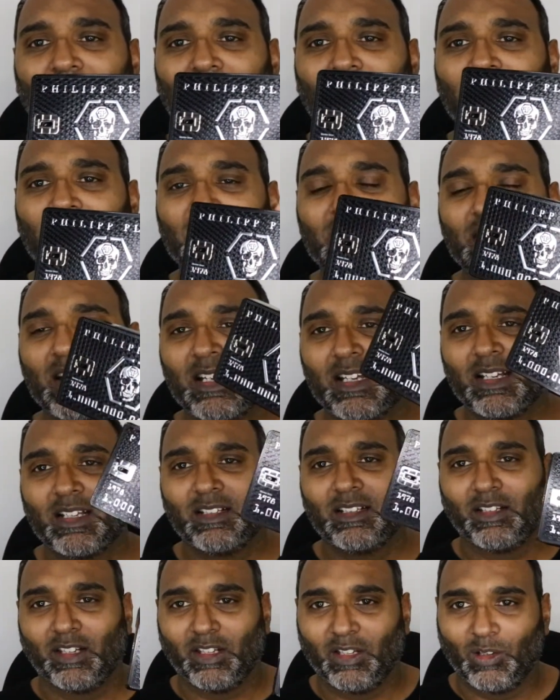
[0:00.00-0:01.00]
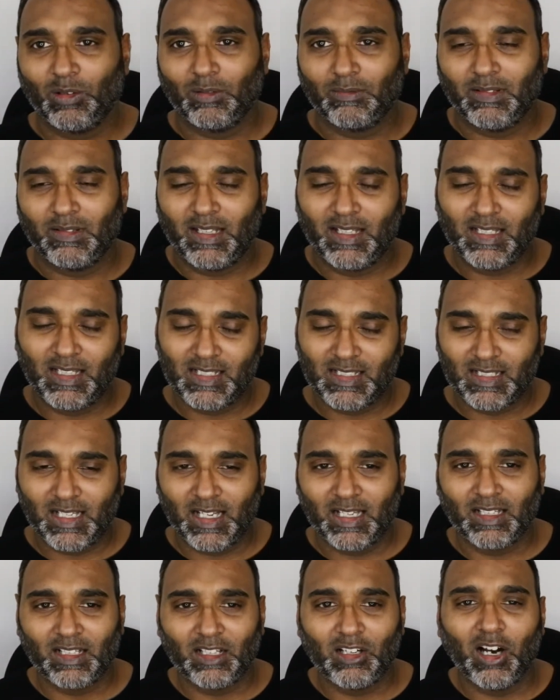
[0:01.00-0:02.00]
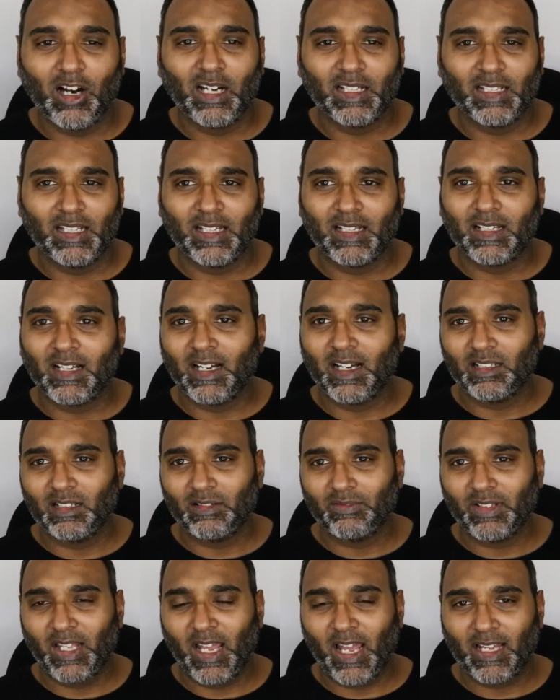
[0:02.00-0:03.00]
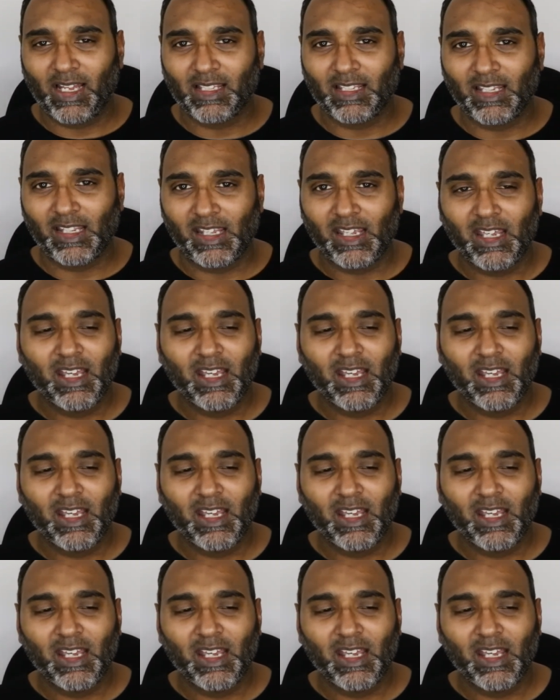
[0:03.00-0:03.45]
is, you know, it is kind of gaudy, kind of tacky,